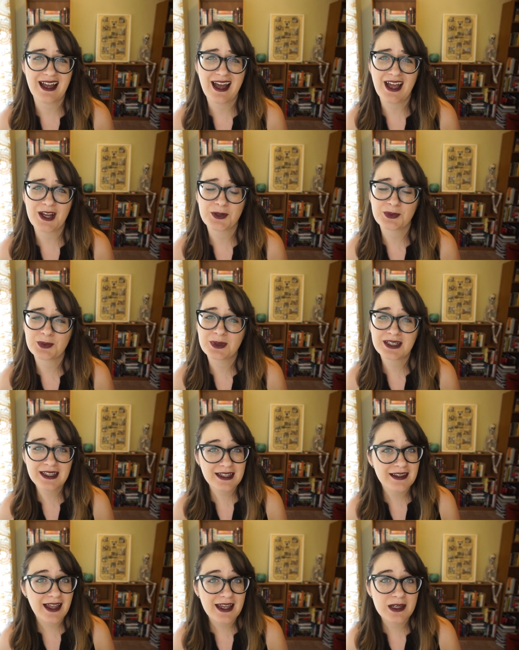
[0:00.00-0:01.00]
I
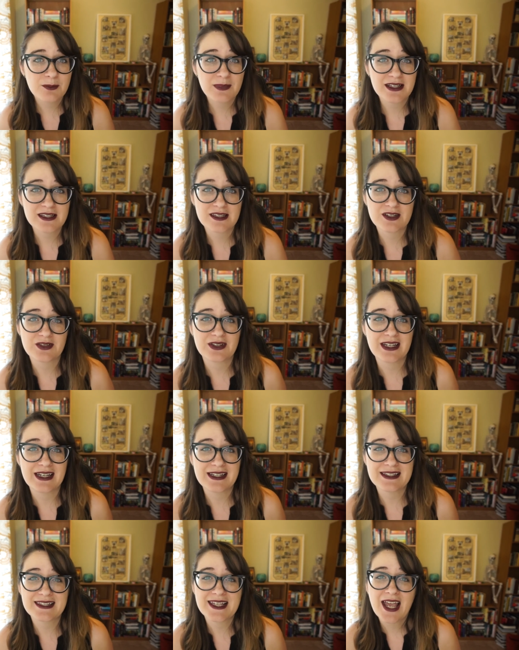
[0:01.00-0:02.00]
really like
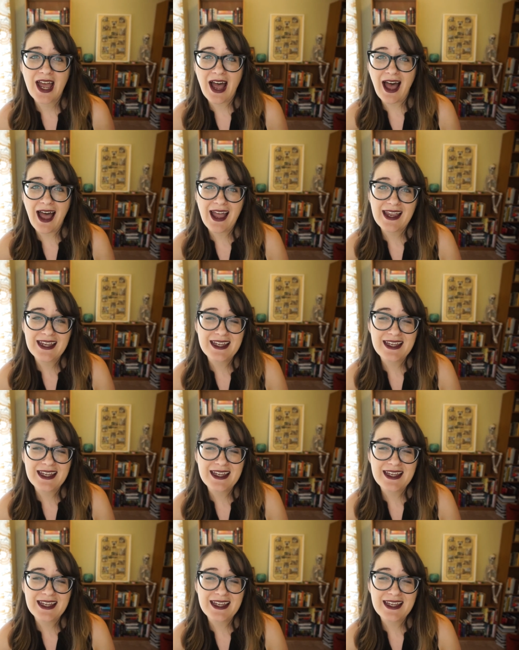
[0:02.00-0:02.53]
mysteries. I